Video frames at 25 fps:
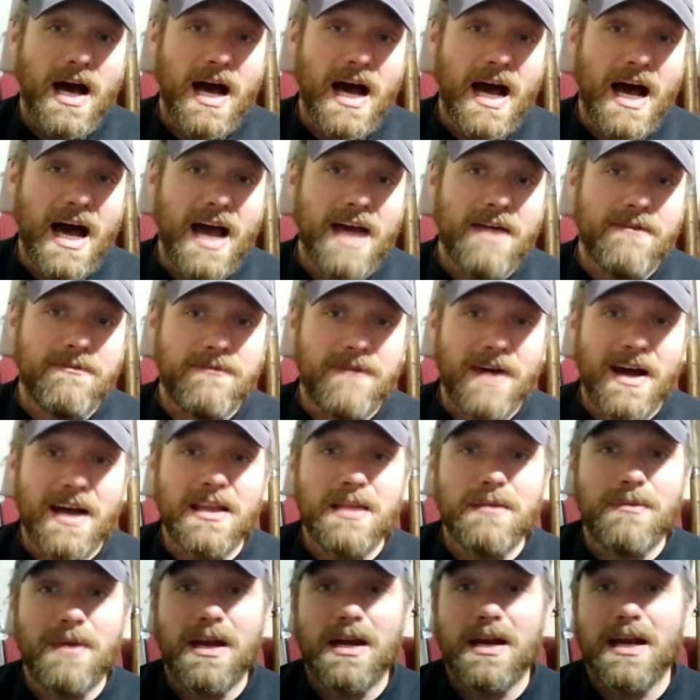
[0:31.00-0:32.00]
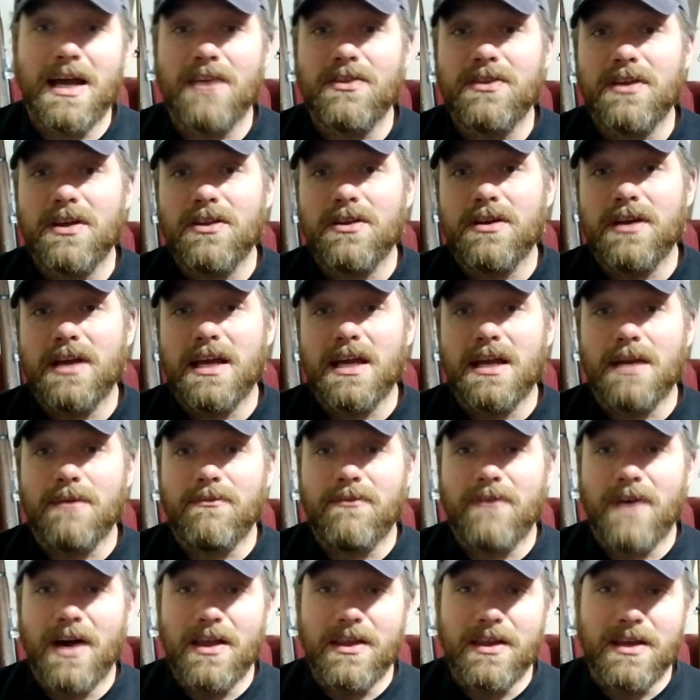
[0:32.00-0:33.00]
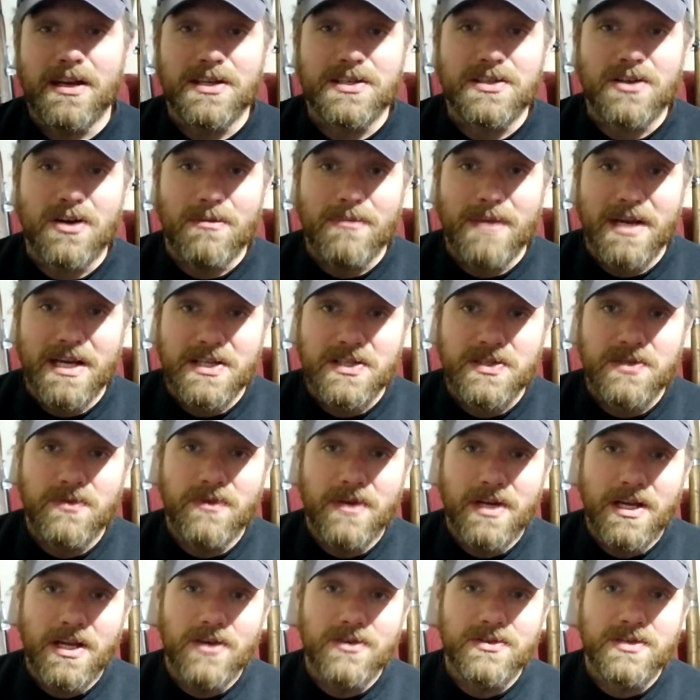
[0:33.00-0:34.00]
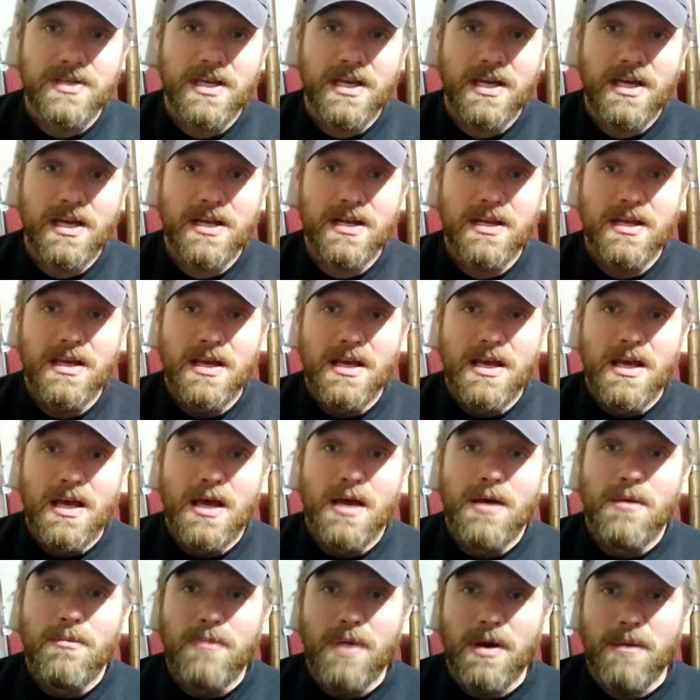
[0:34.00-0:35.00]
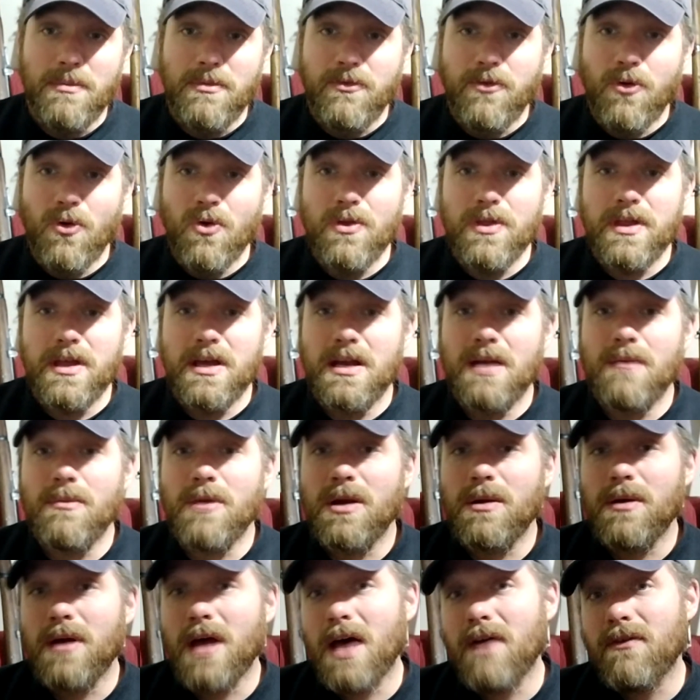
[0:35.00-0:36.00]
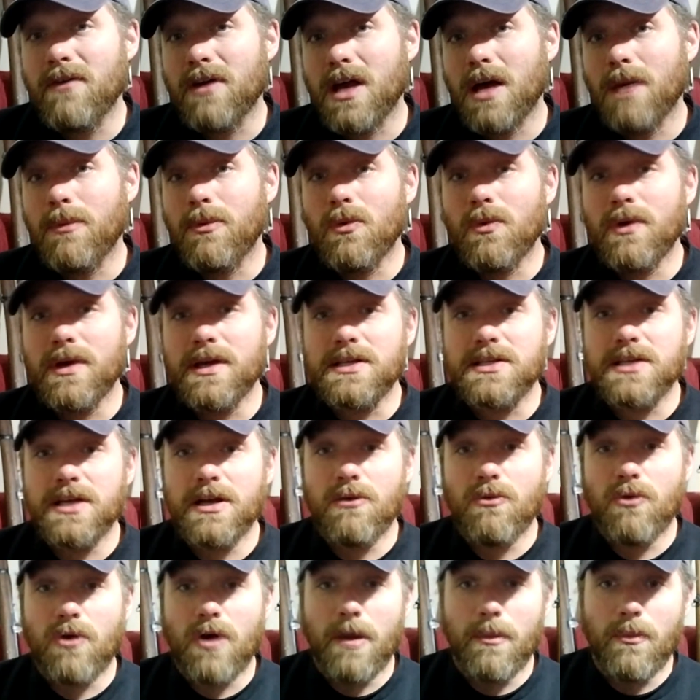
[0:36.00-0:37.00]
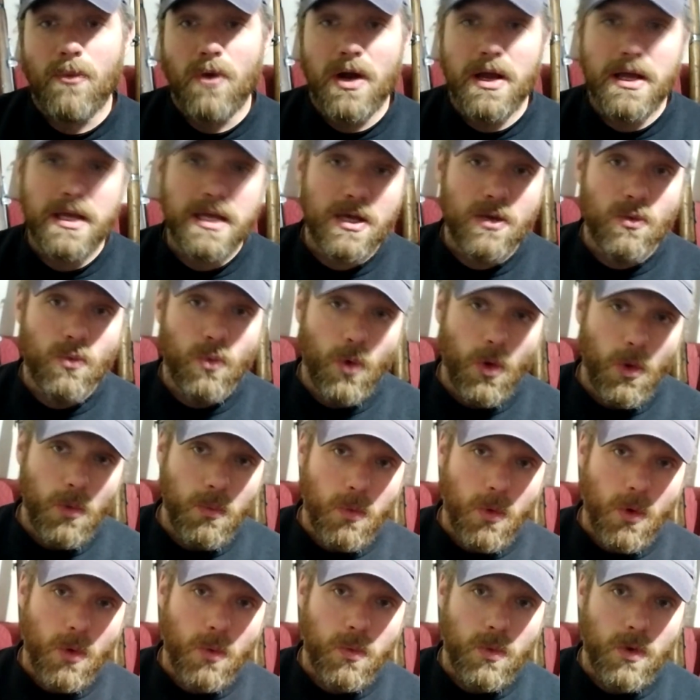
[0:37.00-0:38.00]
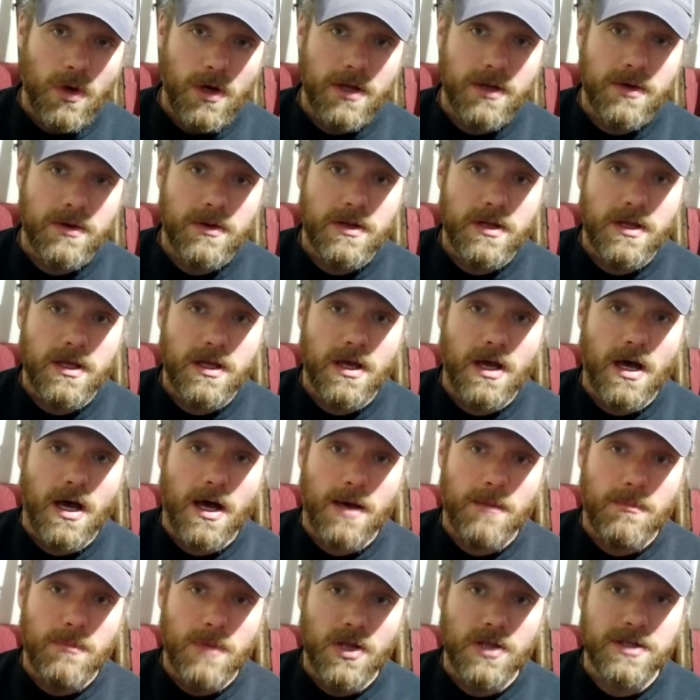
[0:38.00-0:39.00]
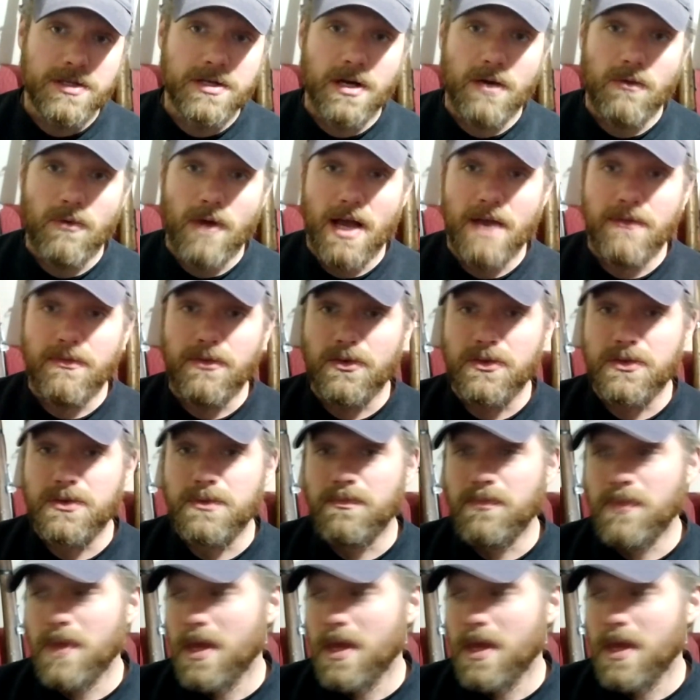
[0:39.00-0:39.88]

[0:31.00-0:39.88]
I finally made it out the other day and I'm finally going to start making some videos again. But before then, I'm going to have a couple weeks here where I'm ranking World War I military rifles.